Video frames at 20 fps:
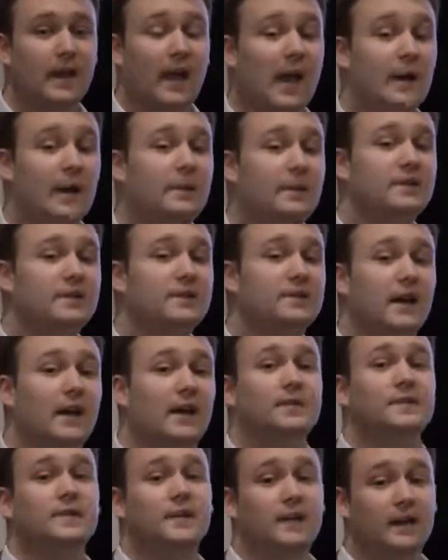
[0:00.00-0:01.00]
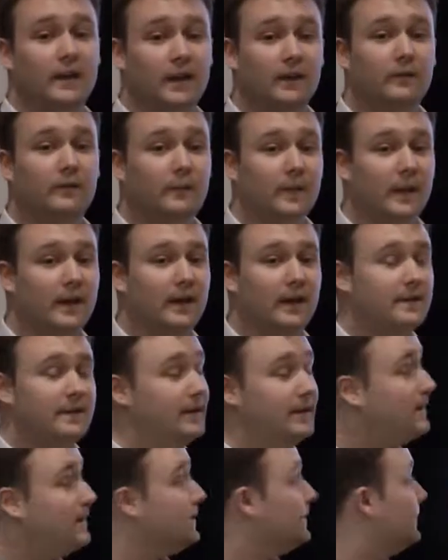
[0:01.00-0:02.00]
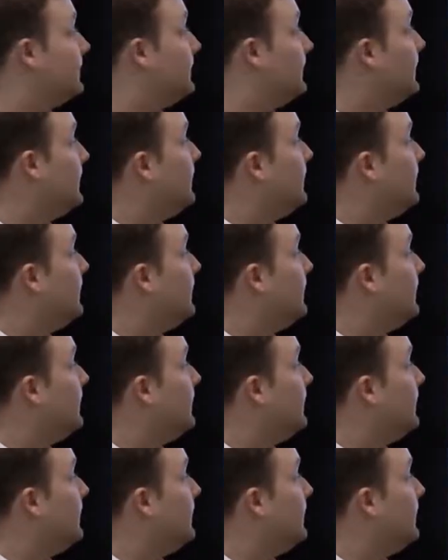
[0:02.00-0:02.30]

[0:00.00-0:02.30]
how much sales can I get from that asset?